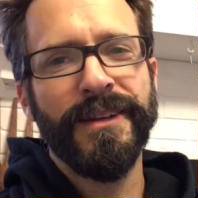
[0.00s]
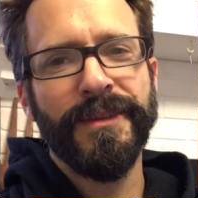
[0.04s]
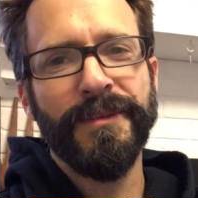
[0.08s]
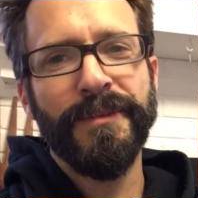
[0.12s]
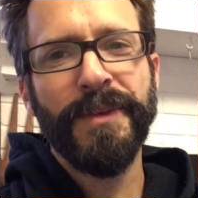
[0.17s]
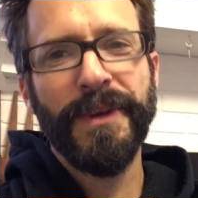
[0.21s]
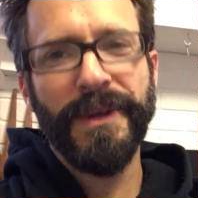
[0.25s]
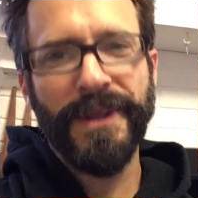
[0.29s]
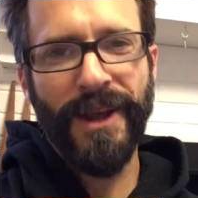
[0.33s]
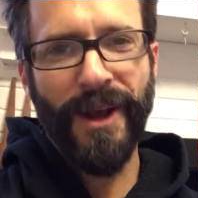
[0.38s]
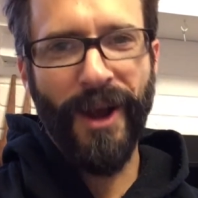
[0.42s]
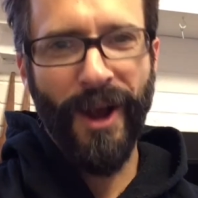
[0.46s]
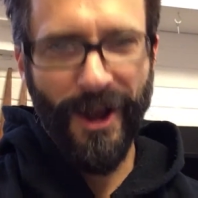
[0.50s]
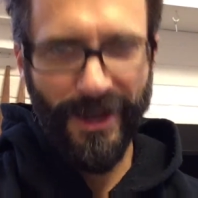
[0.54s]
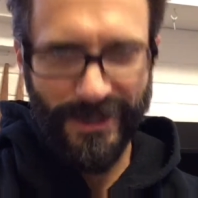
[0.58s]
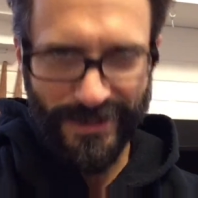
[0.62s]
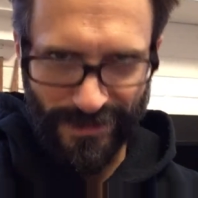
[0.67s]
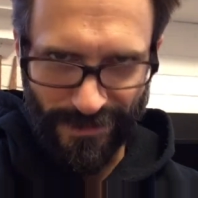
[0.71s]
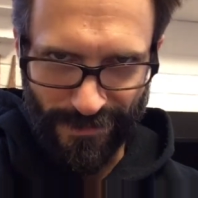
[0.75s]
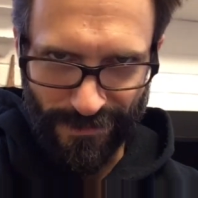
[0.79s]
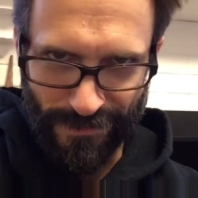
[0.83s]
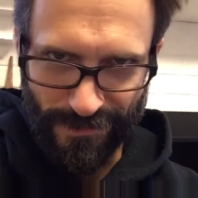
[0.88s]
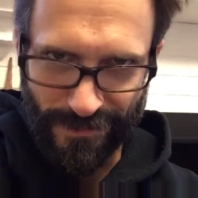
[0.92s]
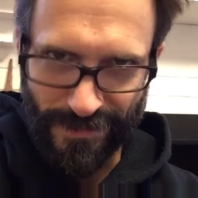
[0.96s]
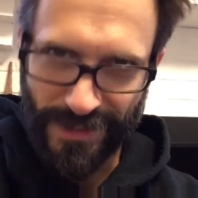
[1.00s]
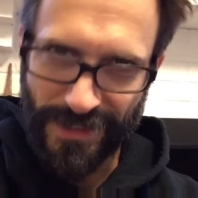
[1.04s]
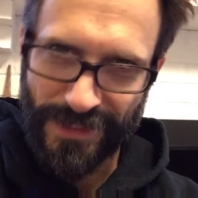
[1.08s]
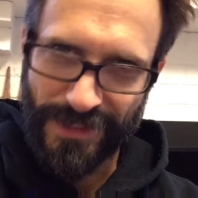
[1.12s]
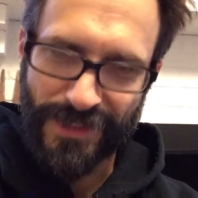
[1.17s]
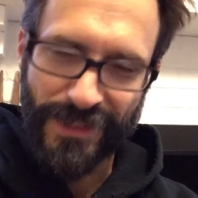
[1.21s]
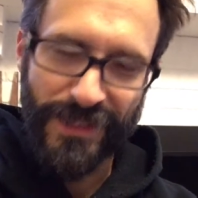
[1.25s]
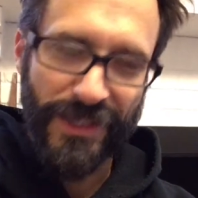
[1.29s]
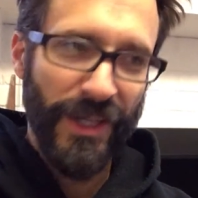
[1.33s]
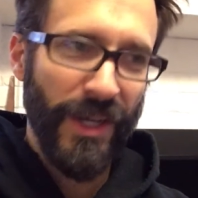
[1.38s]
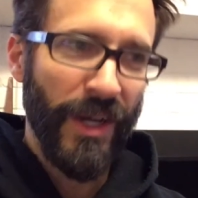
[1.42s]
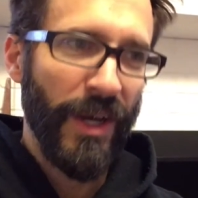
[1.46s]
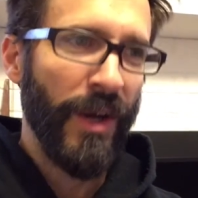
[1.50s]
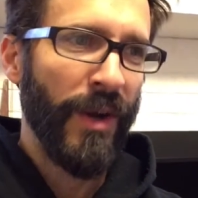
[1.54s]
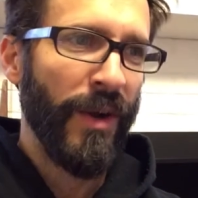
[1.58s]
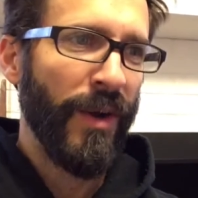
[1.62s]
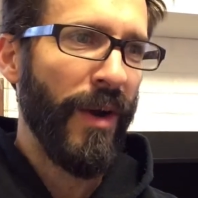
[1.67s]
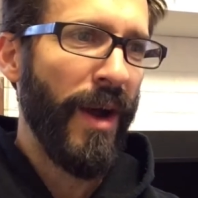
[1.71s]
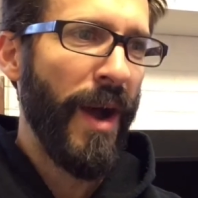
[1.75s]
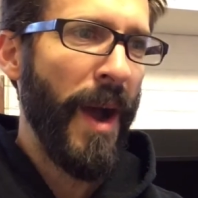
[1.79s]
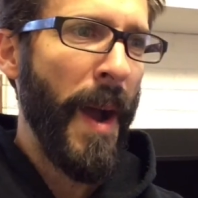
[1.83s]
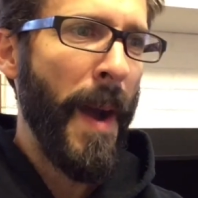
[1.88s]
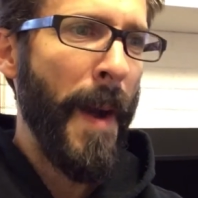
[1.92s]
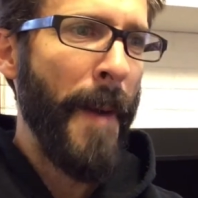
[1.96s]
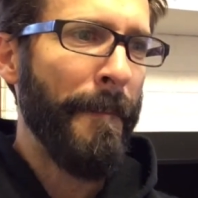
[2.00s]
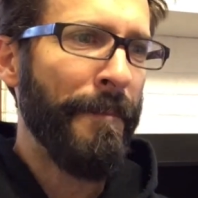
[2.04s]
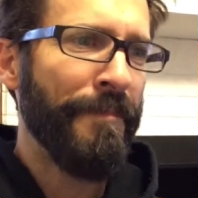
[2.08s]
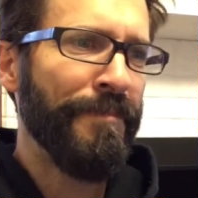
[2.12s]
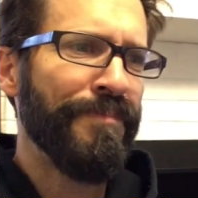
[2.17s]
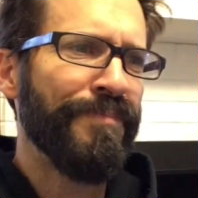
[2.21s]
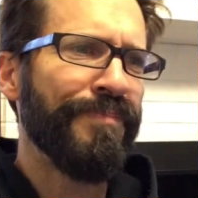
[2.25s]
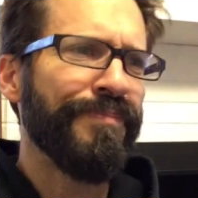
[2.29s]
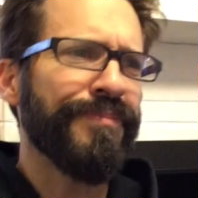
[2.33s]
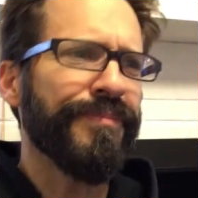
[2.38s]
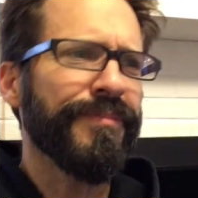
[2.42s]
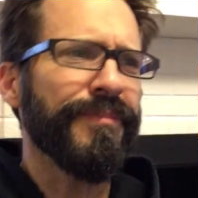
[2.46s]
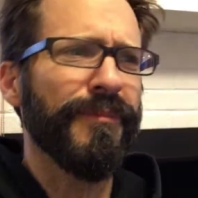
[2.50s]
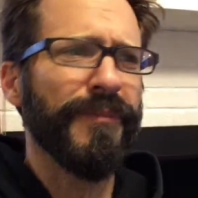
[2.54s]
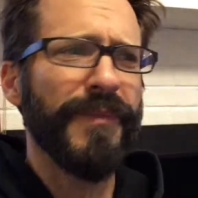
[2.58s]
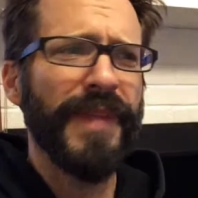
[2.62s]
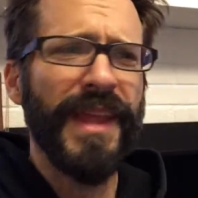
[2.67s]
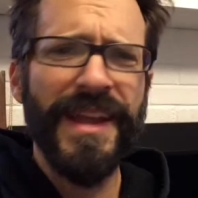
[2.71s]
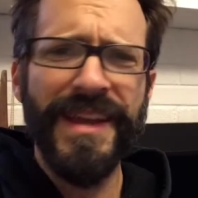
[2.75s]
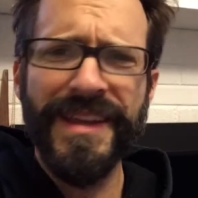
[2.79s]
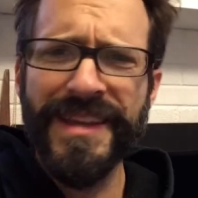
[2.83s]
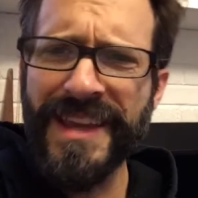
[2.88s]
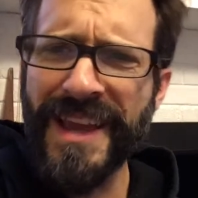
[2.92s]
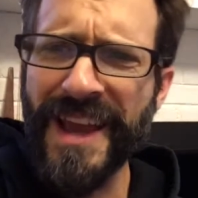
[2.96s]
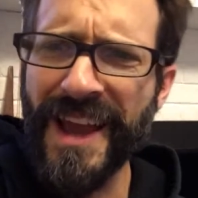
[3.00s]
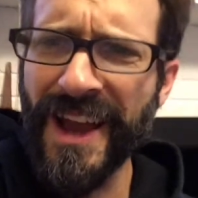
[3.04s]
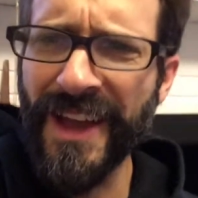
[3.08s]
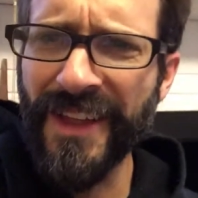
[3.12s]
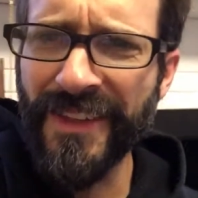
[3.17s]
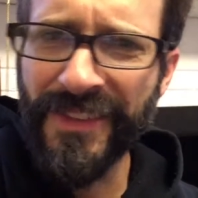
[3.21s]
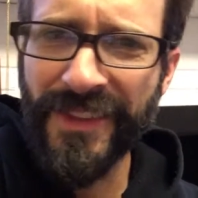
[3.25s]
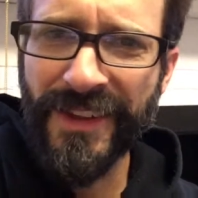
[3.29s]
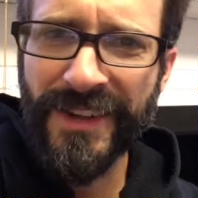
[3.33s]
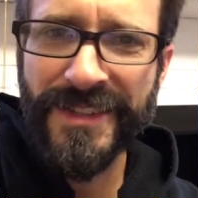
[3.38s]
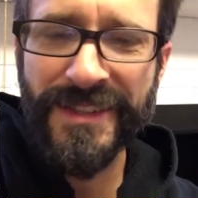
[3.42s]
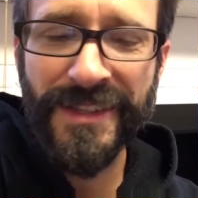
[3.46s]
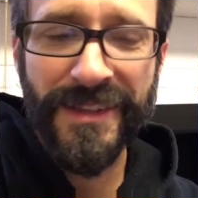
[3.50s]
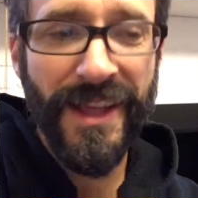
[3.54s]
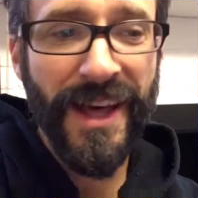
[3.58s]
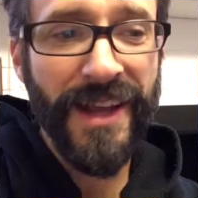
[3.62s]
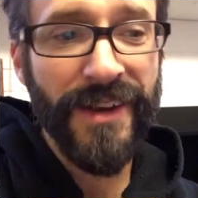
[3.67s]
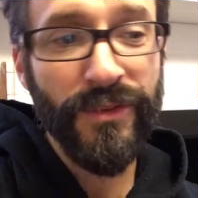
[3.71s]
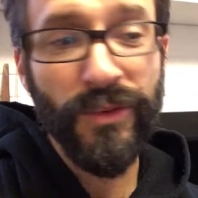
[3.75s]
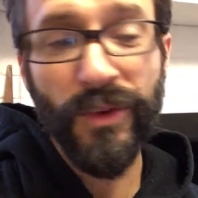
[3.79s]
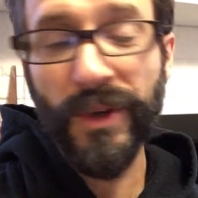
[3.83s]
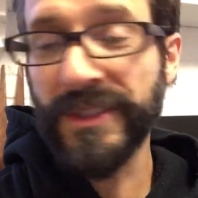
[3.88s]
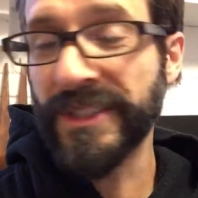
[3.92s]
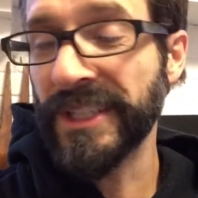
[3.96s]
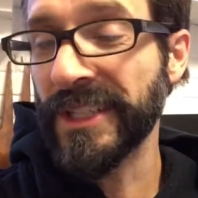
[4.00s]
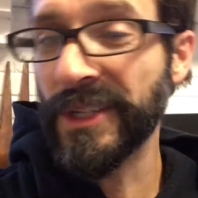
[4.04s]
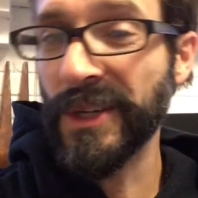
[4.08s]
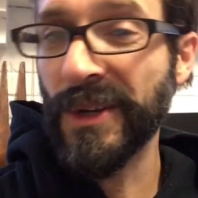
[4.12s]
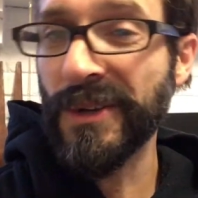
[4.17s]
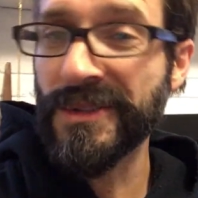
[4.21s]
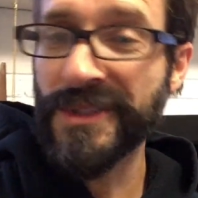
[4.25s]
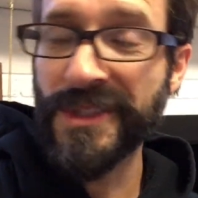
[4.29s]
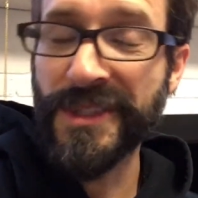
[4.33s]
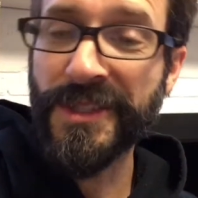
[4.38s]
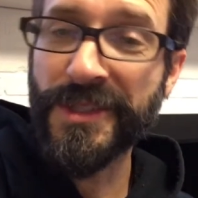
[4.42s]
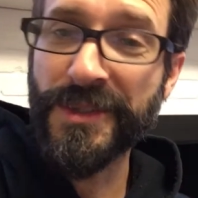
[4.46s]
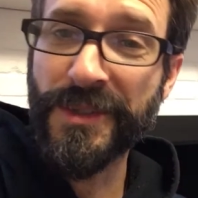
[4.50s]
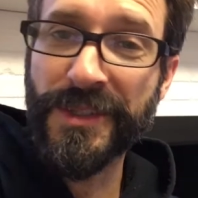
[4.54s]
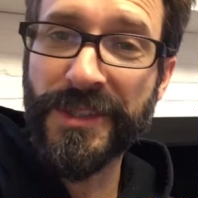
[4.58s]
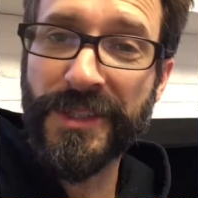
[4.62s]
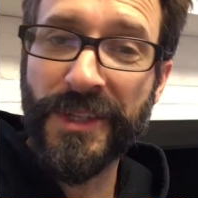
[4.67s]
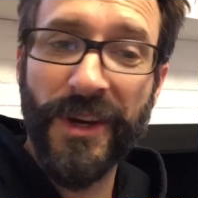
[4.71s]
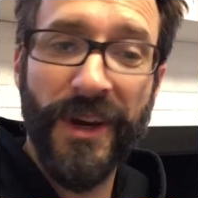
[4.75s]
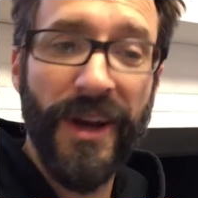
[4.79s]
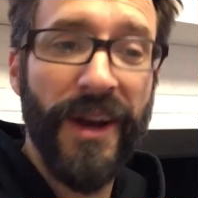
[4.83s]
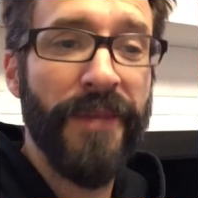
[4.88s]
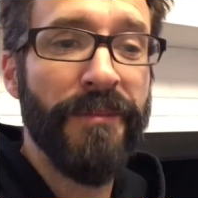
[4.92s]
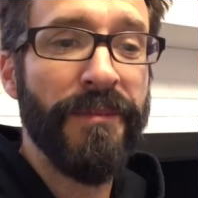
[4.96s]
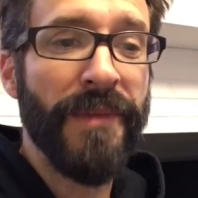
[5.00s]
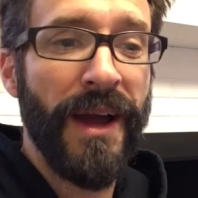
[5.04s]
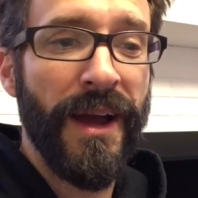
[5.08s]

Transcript: pretty awesome. And so there's a lot of work that goes into it, though.